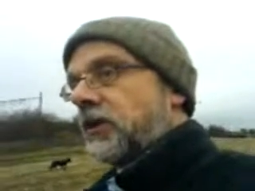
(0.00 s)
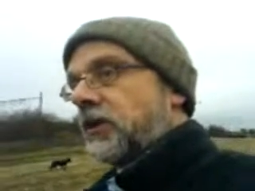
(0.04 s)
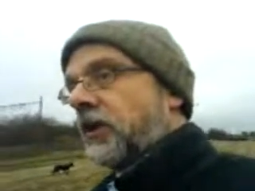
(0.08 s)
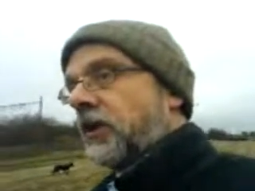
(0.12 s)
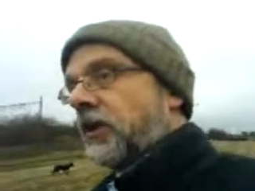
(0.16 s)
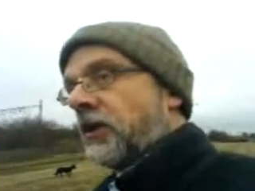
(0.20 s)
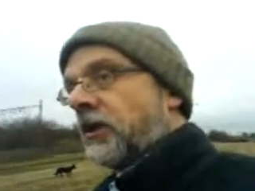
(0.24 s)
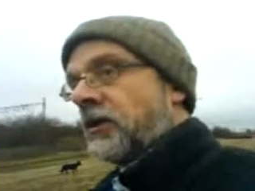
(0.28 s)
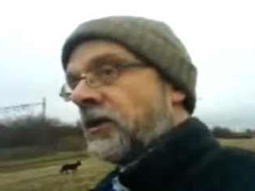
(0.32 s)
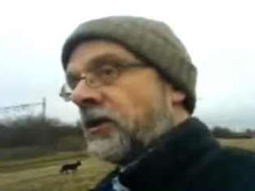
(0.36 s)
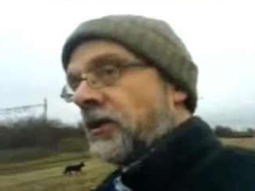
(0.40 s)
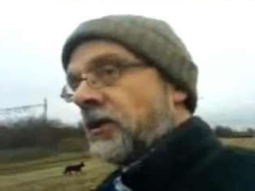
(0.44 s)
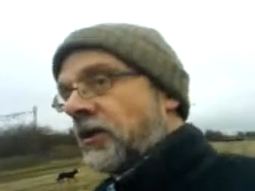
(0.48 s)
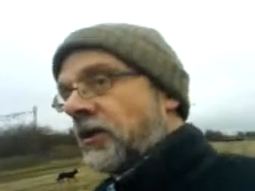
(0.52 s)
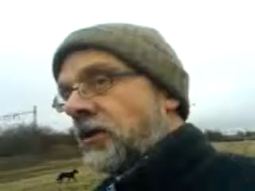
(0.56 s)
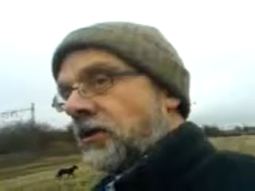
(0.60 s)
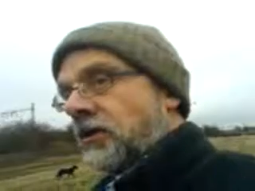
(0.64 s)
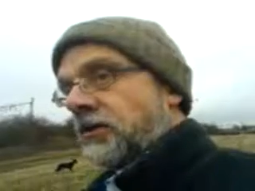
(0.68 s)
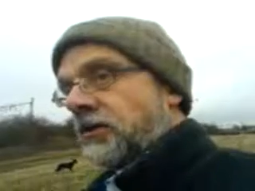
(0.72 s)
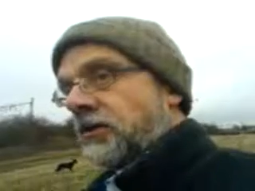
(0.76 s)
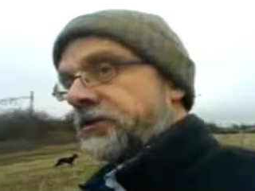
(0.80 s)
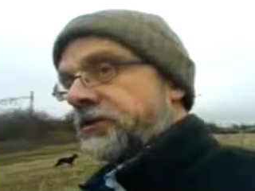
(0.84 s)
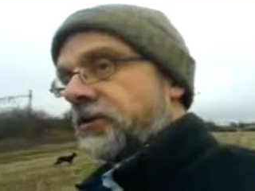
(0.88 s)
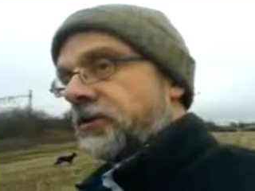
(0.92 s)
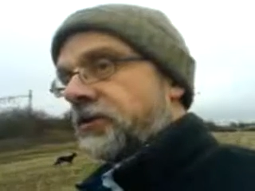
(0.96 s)
So,
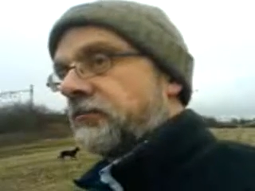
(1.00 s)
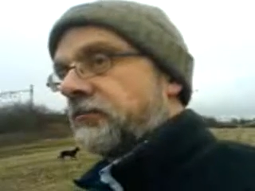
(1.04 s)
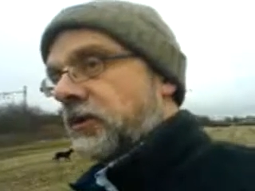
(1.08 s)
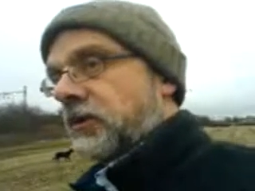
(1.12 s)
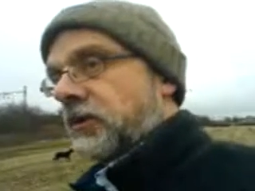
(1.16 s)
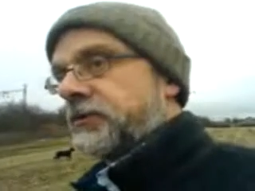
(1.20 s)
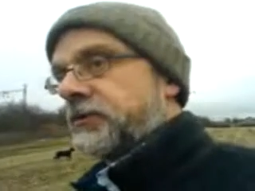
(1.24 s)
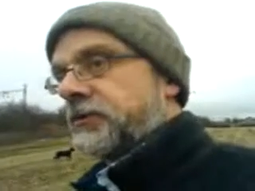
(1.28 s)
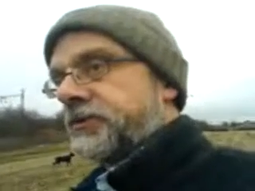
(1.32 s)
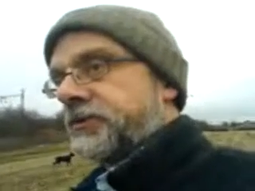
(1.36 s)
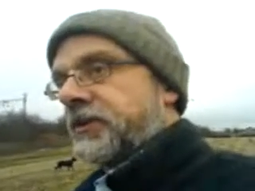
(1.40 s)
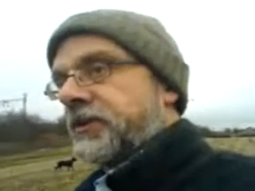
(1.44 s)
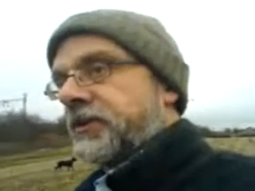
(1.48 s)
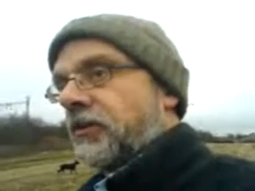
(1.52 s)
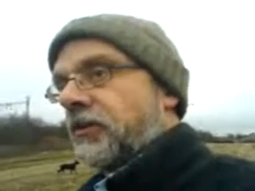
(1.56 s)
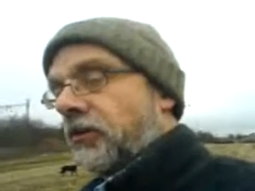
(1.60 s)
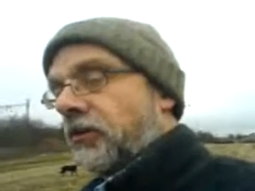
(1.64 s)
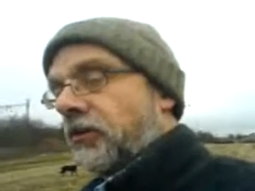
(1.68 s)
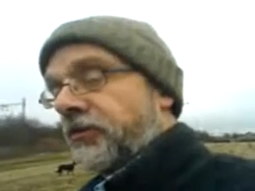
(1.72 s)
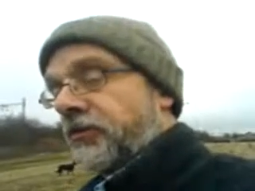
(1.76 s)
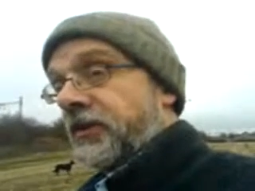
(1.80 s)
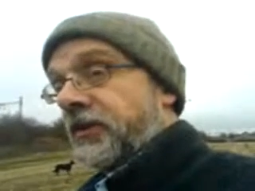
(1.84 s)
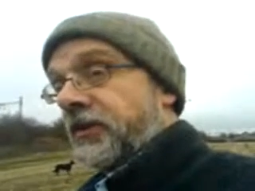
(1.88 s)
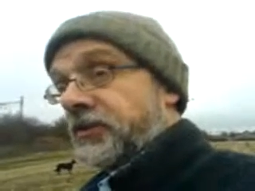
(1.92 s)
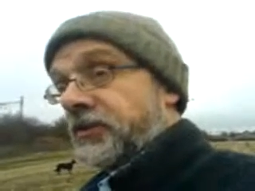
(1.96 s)
so most
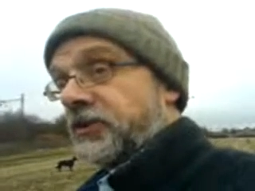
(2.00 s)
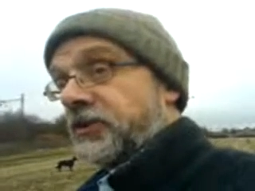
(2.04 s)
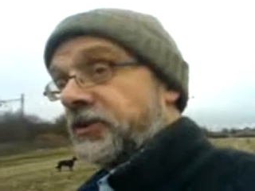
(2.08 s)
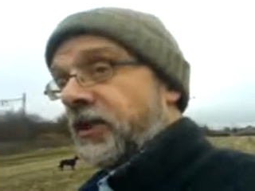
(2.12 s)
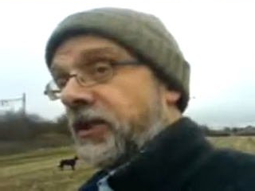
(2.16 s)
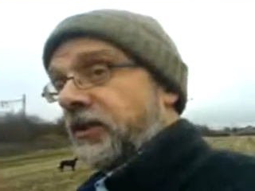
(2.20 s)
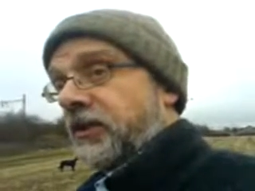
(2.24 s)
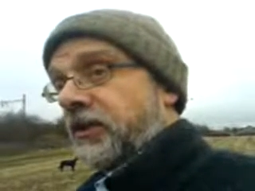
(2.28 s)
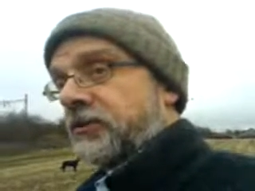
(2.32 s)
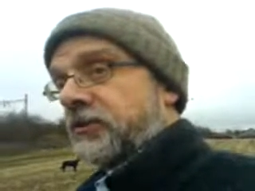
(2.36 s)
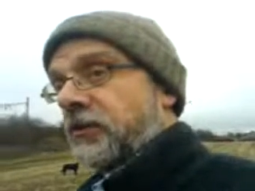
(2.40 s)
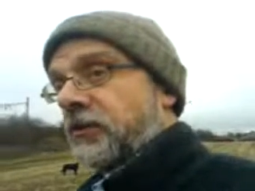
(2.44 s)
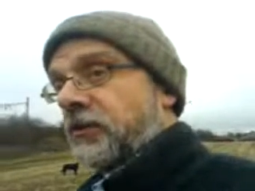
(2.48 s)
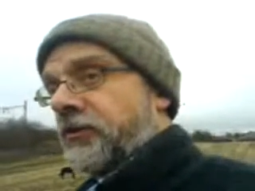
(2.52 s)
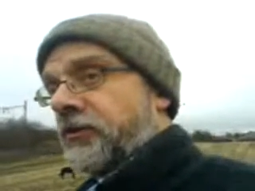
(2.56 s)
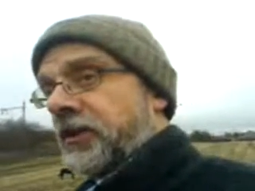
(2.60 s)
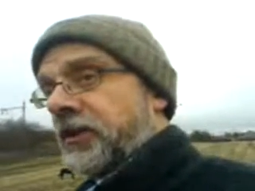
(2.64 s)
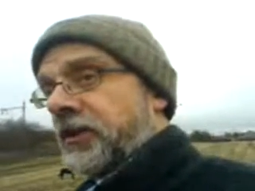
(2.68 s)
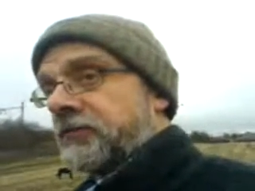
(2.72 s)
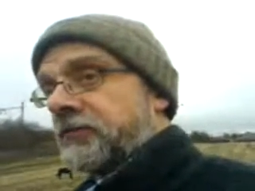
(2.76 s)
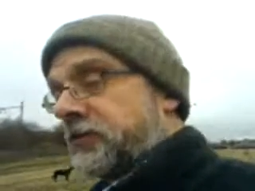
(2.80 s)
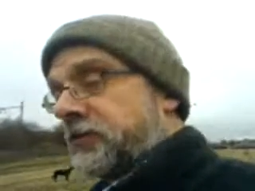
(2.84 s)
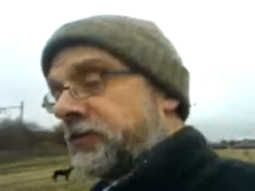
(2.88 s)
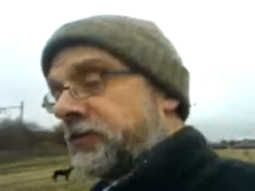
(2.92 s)
all things change.